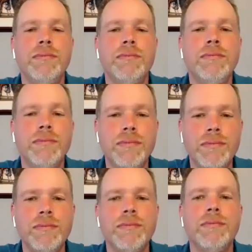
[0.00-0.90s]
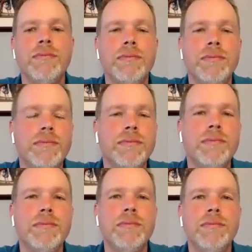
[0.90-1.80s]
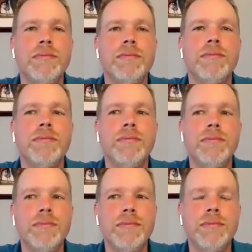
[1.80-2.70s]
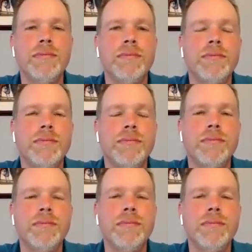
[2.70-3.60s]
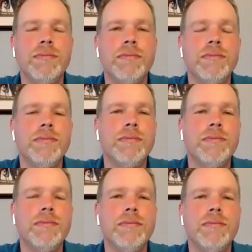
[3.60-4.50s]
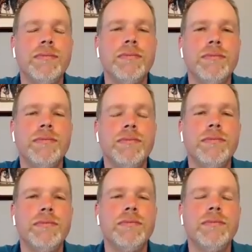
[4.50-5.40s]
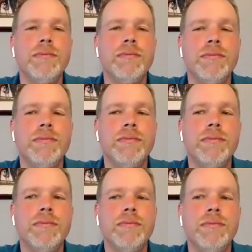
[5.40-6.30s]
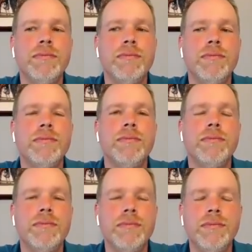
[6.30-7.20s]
The person shown says nothing.